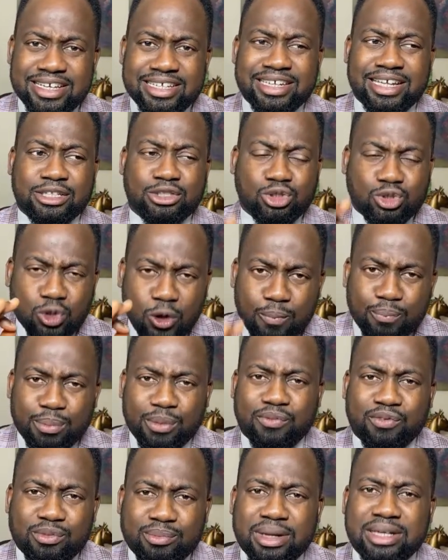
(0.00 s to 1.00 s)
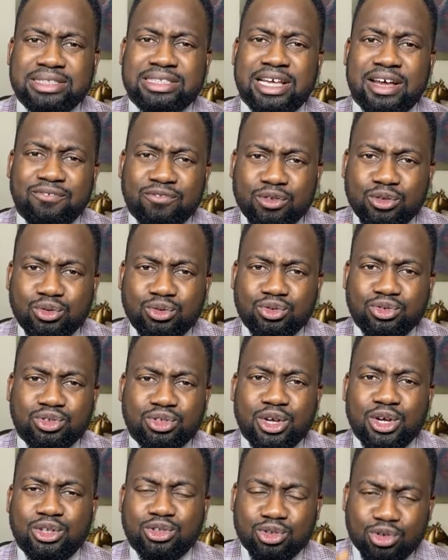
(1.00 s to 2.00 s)
that top performers have used
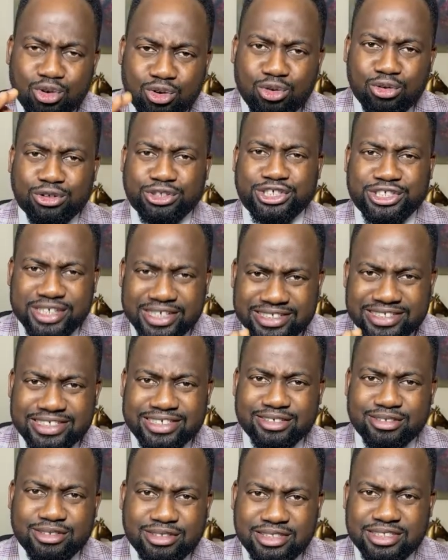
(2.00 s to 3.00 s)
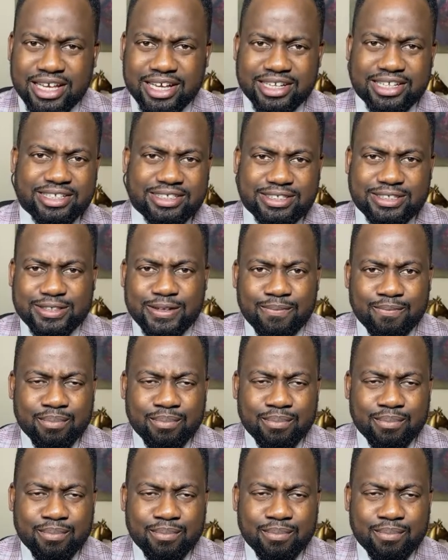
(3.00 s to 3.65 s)
to crush their sales targets.